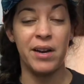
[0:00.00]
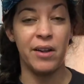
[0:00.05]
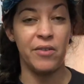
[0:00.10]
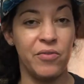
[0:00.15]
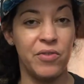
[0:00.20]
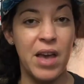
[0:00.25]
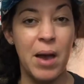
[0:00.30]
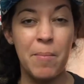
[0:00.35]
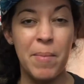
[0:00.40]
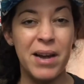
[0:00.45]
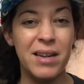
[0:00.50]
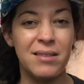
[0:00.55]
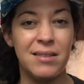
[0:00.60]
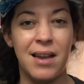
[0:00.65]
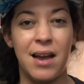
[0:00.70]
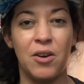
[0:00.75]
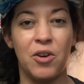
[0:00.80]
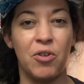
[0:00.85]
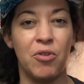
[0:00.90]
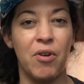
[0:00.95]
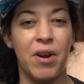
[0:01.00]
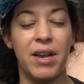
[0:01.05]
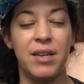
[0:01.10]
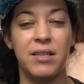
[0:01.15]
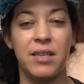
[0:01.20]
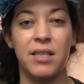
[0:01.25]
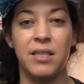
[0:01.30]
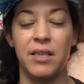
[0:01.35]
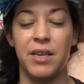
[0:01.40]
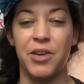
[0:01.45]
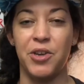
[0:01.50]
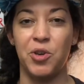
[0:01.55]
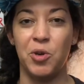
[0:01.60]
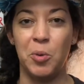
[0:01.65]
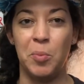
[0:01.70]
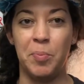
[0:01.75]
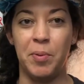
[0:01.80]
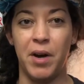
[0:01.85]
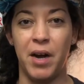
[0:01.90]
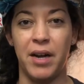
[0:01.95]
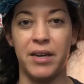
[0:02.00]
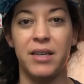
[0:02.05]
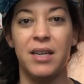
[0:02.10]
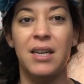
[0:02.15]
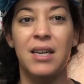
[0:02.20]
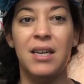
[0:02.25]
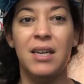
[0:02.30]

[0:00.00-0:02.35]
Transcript: Now, that might sound crazy to you, but